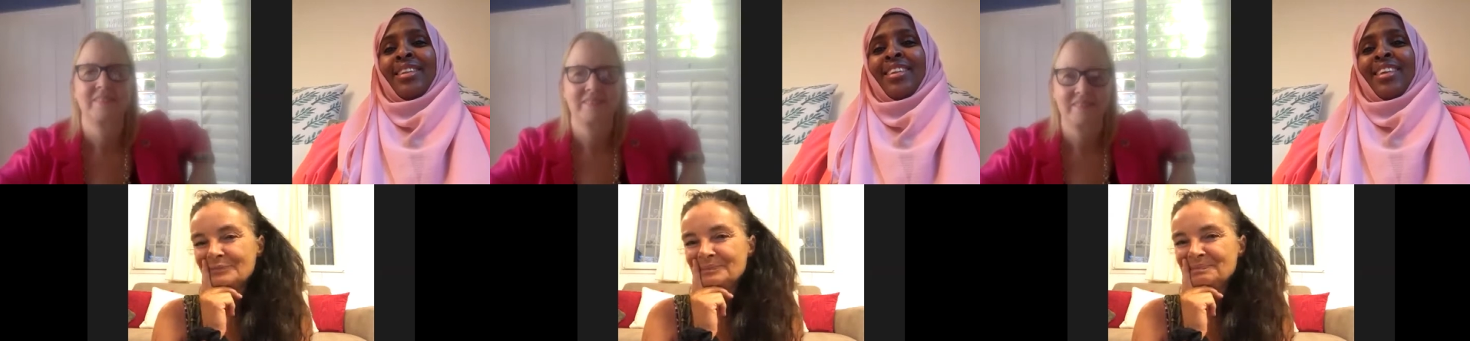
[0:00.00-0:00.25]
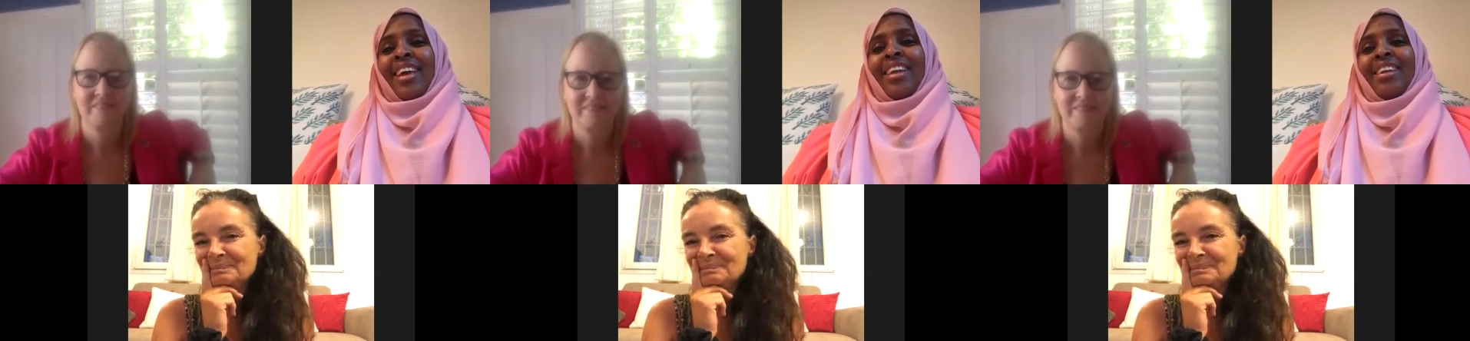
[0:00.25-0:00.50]

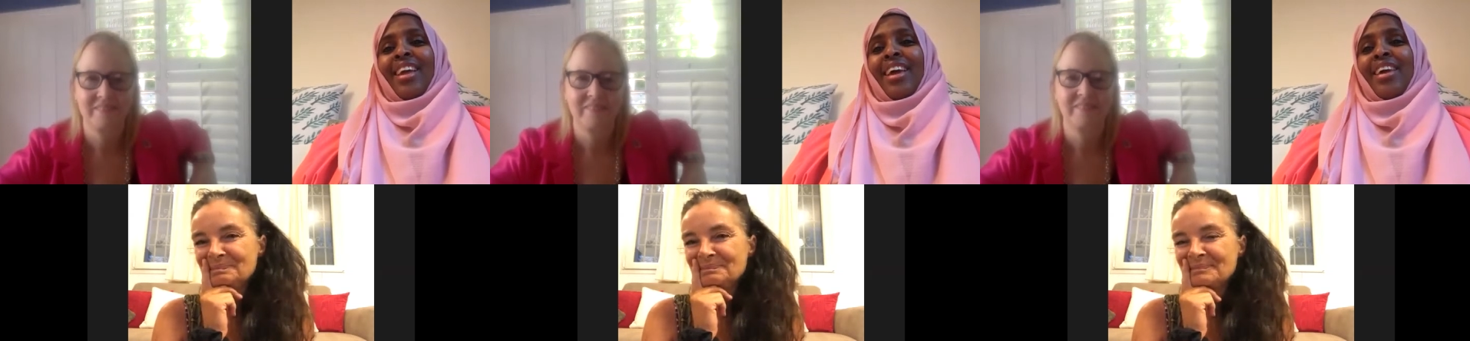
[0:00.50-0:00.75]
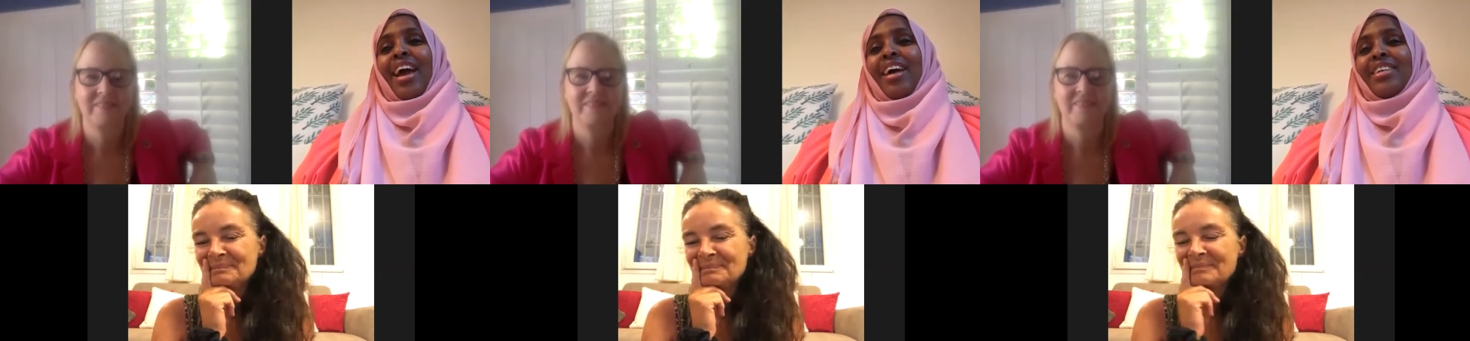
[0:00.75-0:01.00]
Speaker 1: mm. and
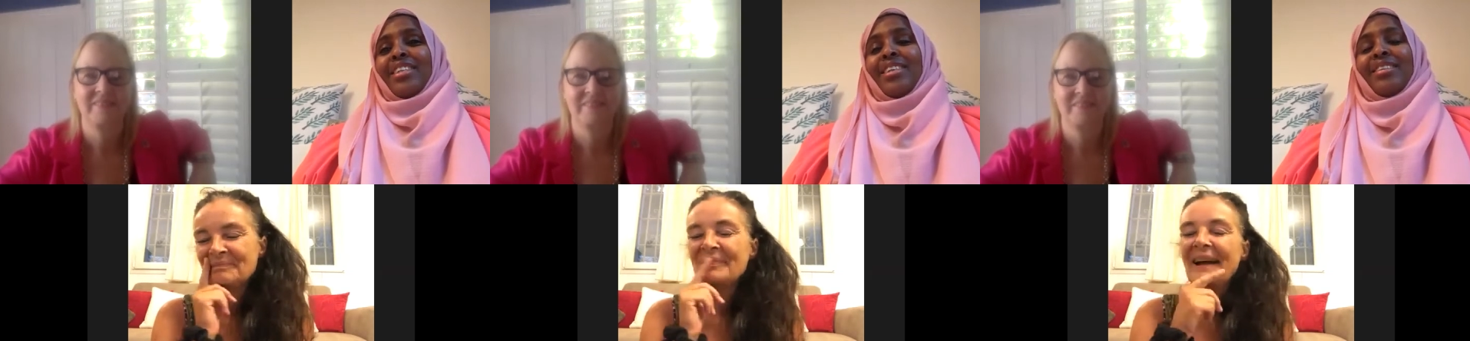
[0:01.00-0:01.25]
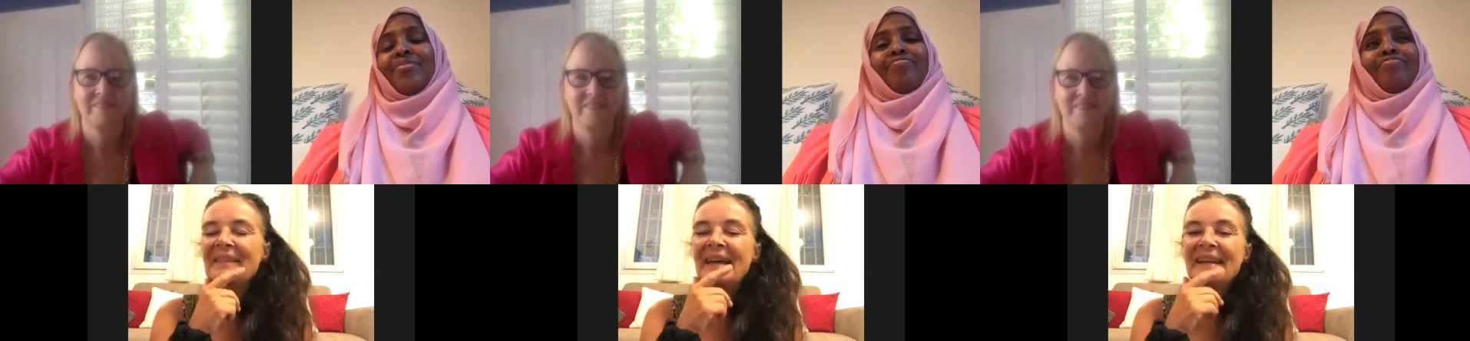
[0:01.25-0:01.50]
I
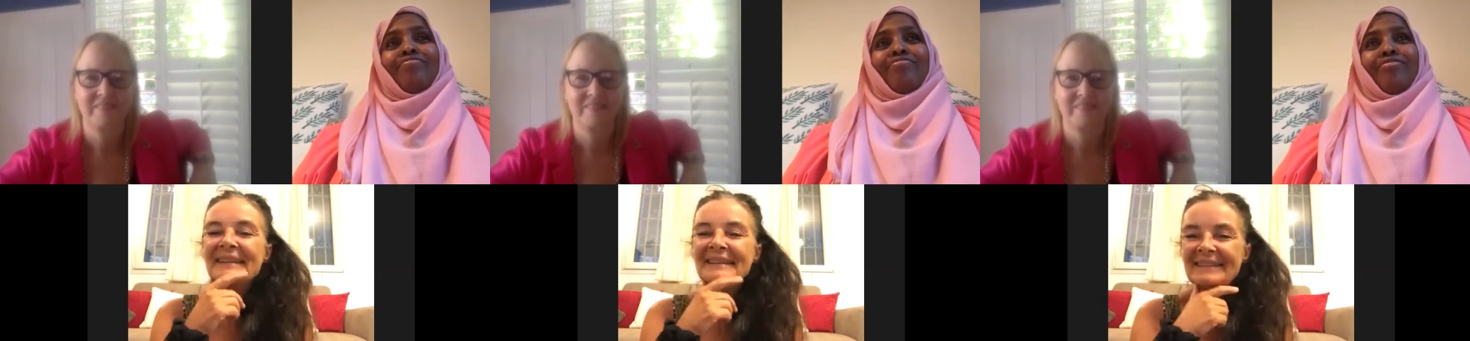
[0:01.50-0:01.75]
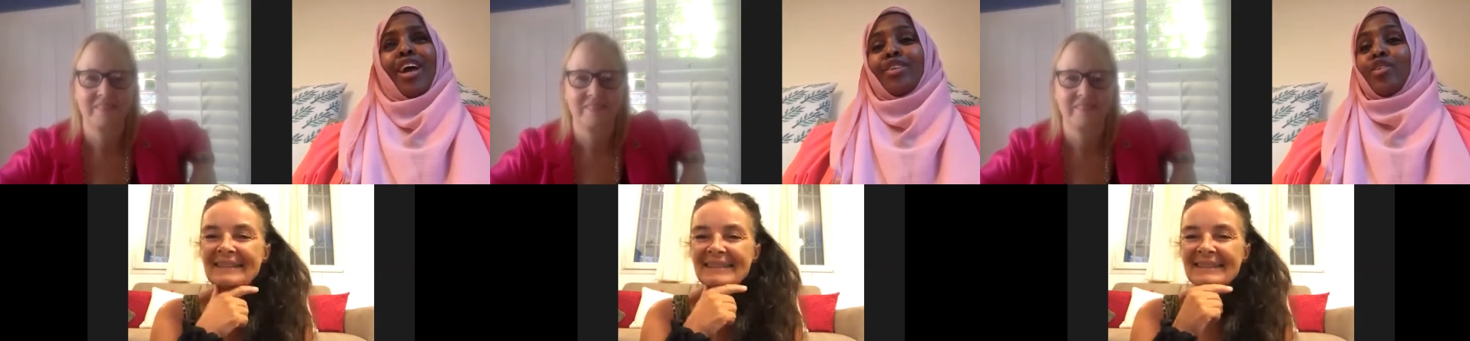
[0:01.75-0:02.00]
actually
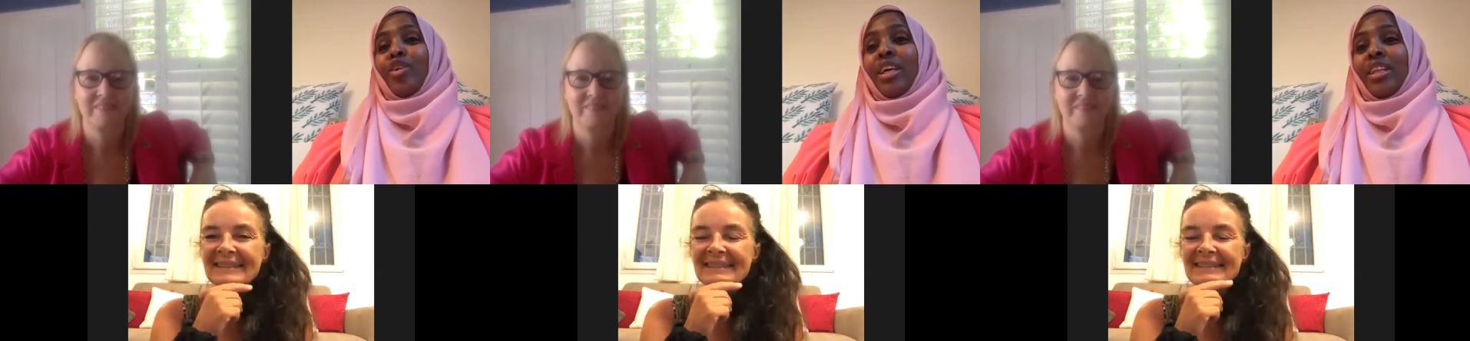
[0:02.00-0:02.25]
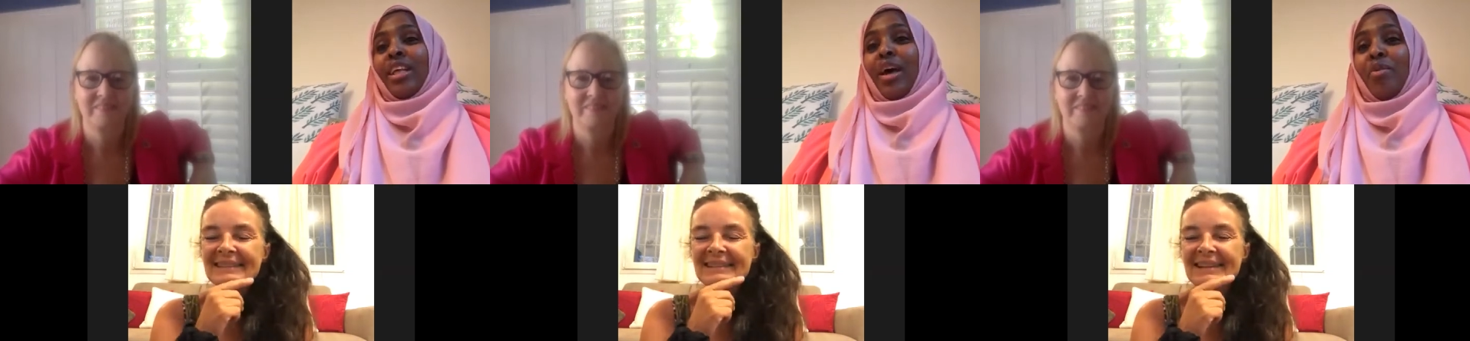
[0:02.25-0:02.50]
I
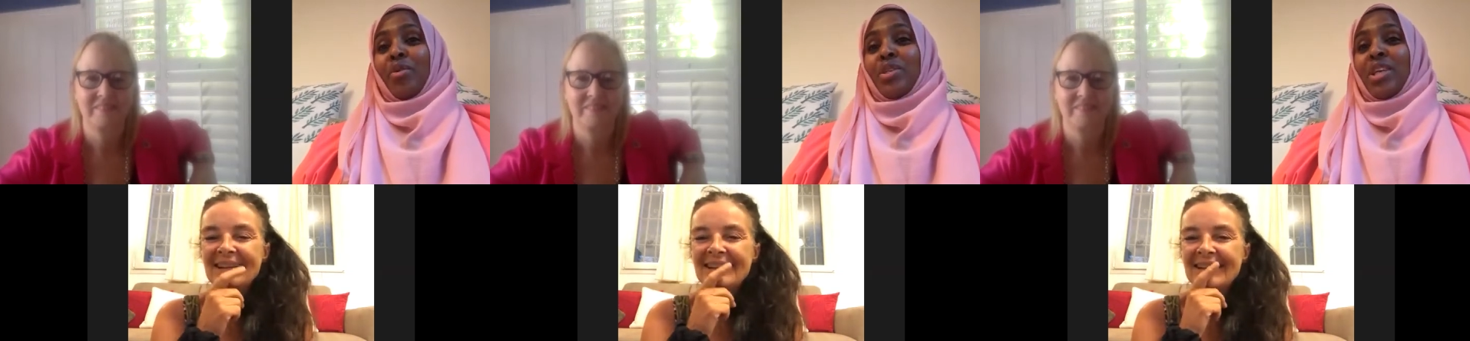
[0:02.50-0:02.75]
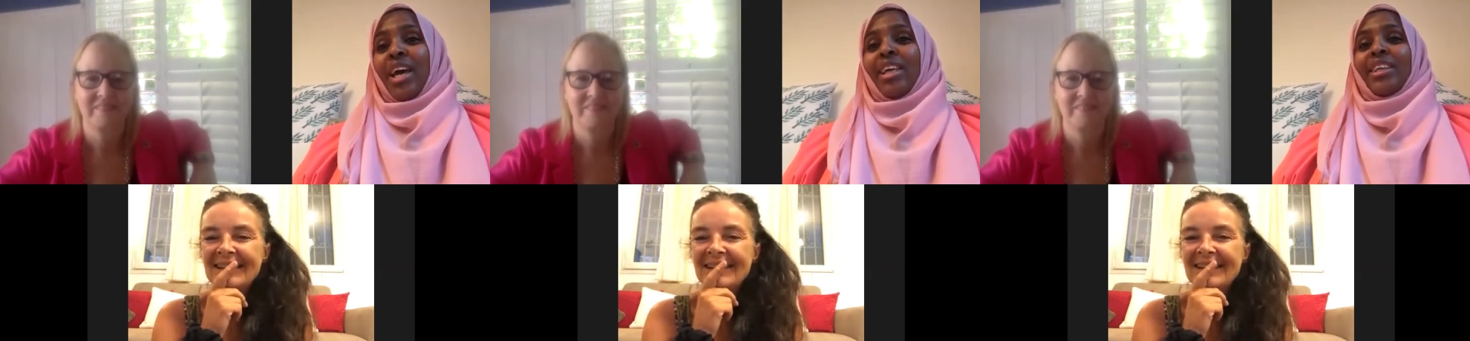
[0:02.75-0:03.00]
told her that I
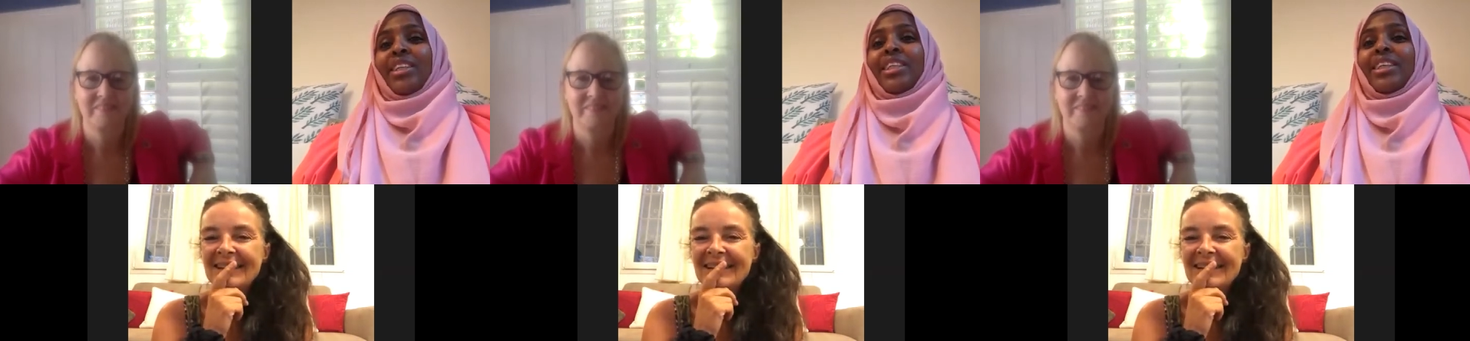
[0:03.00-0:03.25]
was Irish.